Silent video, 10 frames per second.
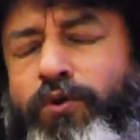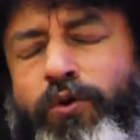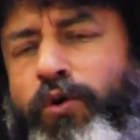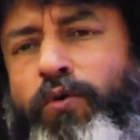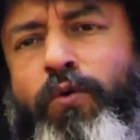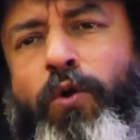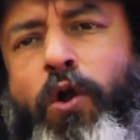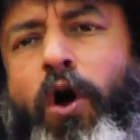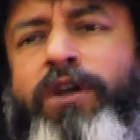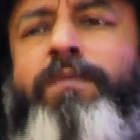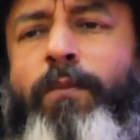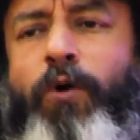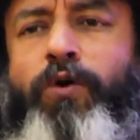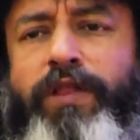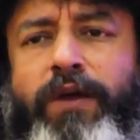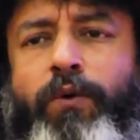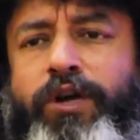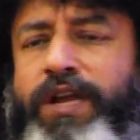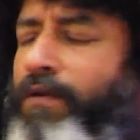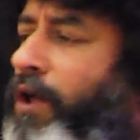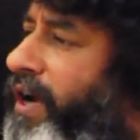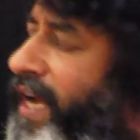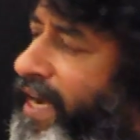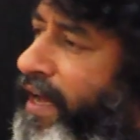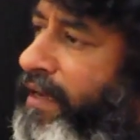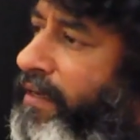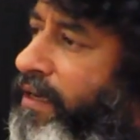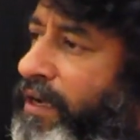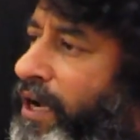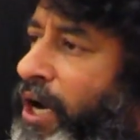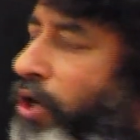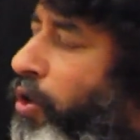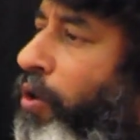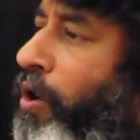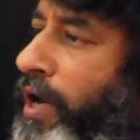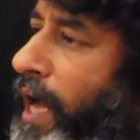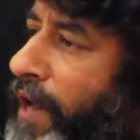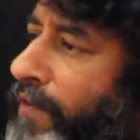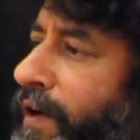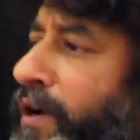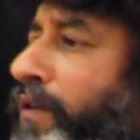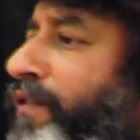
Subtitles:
do a lot more than what you have already done. Do not allow it to